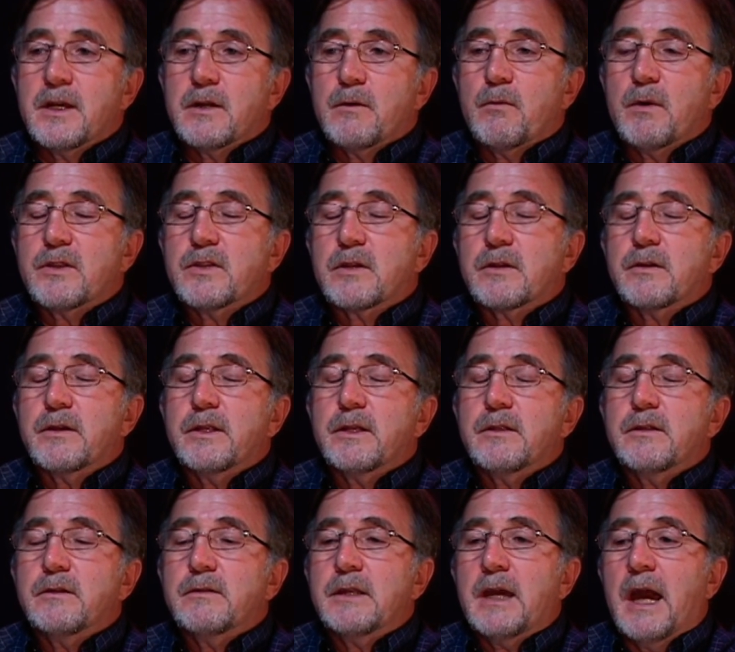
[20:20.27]
What they're going to
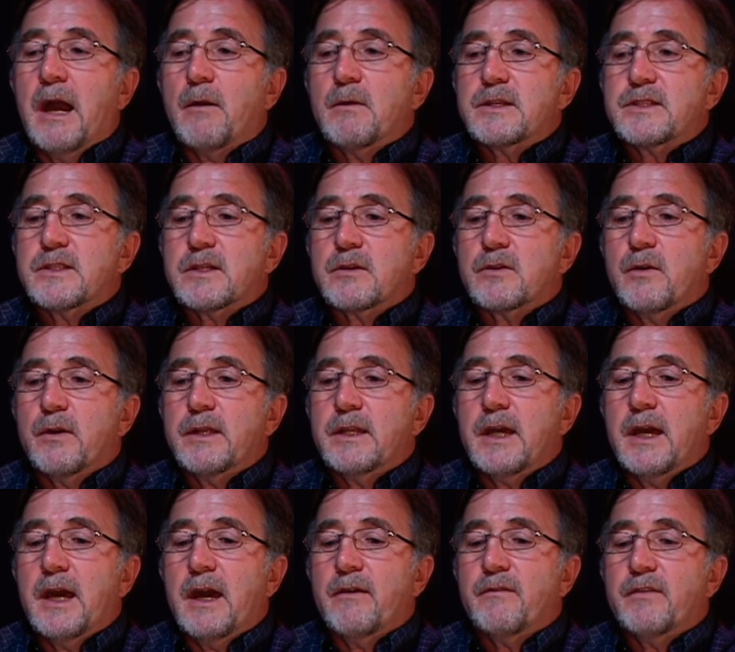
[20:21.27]
do now is they're going
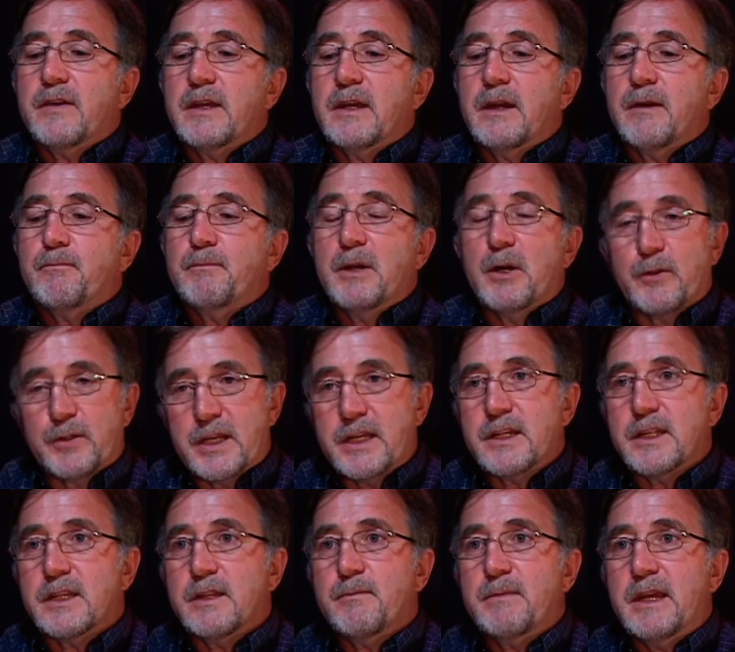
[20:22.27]
to have built
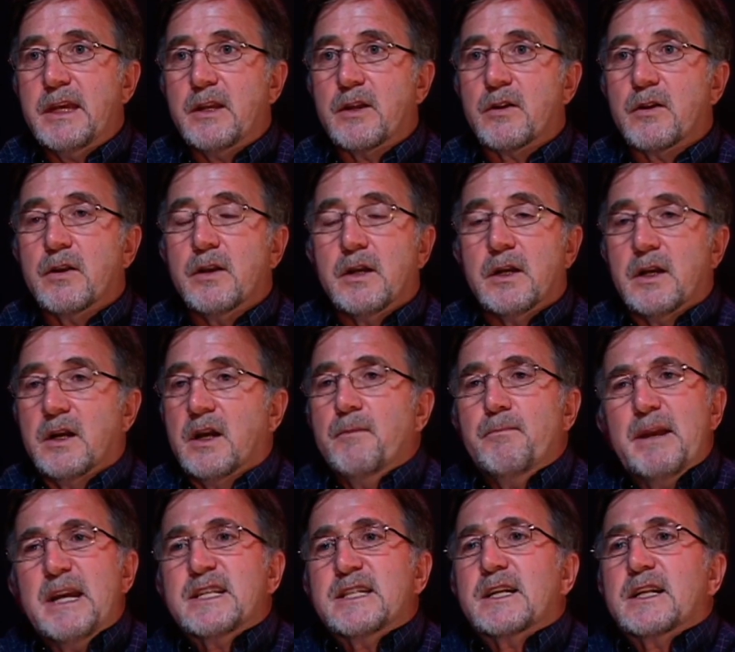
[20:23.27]
into the meter,
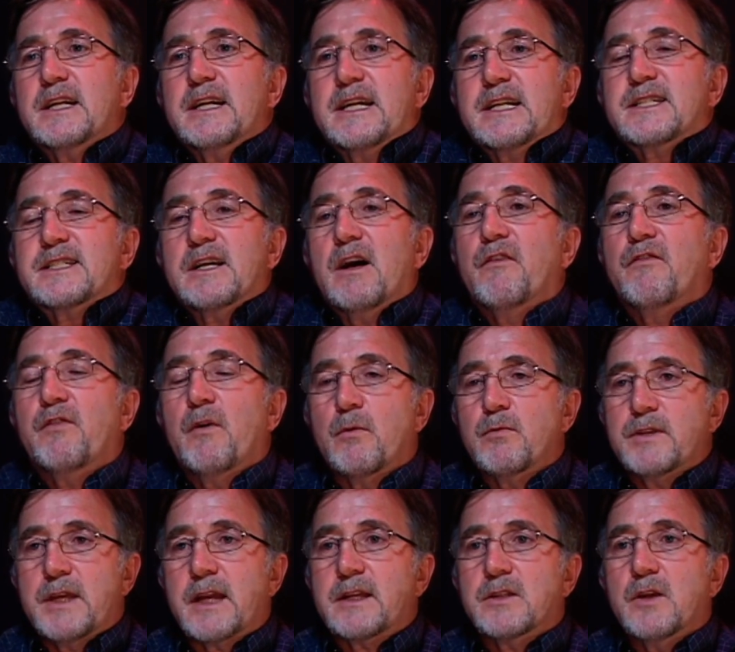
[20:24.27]
basically it's cell
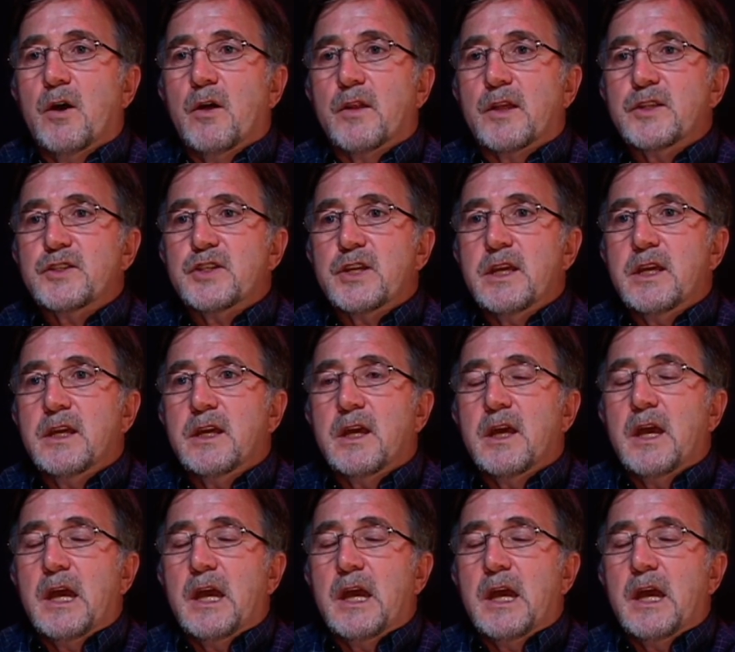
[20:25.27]
phone technology.